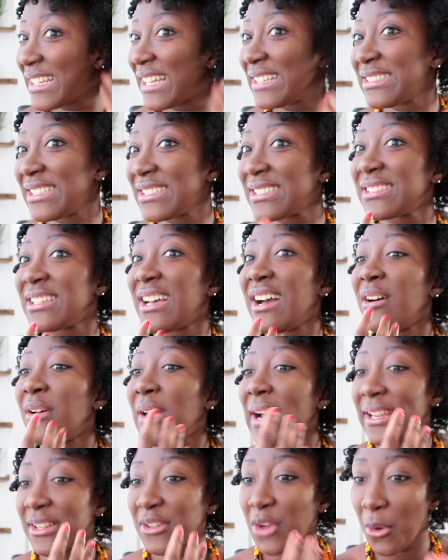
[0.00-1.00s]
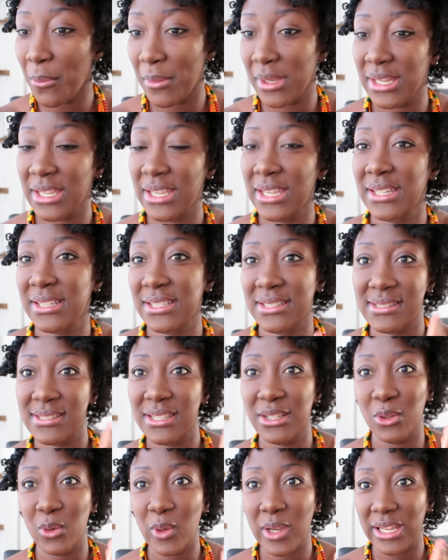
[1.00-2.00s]
and this is
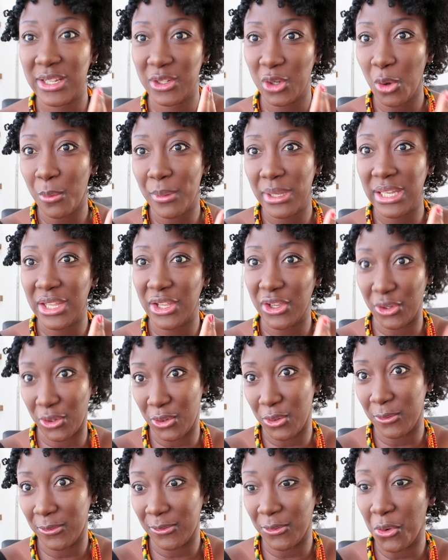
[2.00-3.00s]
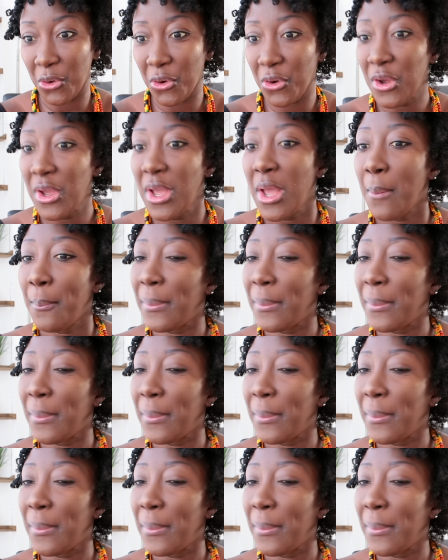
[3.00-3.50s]
the look I normally go for,